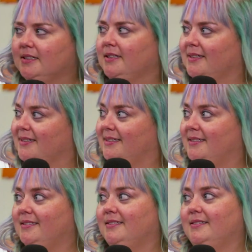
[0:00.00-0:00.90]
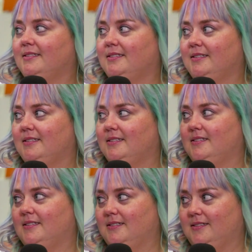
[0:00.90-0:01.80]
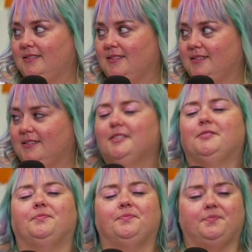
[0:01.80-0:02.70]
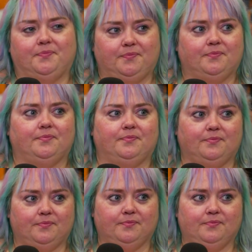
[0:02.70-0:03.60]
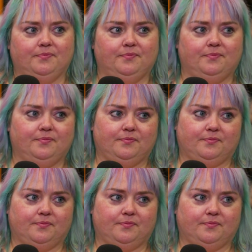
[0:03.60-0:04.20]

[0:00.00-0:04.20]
This person isn't speaking.